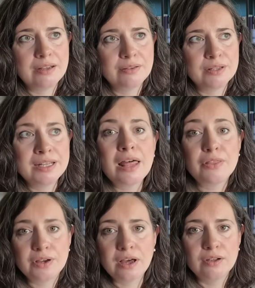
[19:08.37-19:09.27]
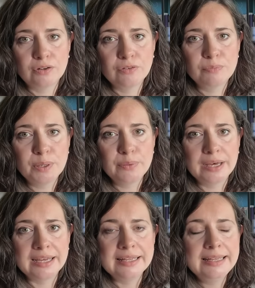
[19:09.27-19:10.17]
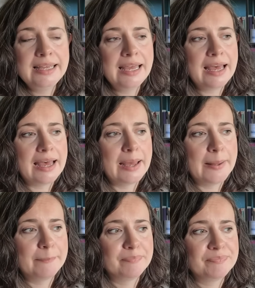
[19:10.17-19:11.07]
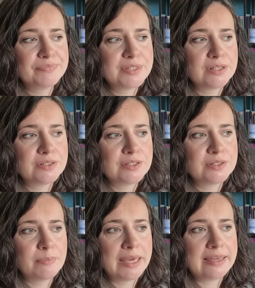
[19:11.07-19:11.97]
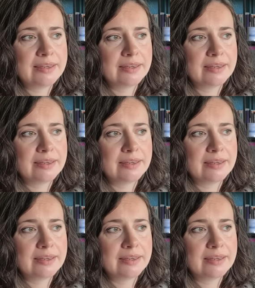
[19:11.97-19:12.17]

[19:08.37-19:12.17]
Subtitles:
another colour of mohair to make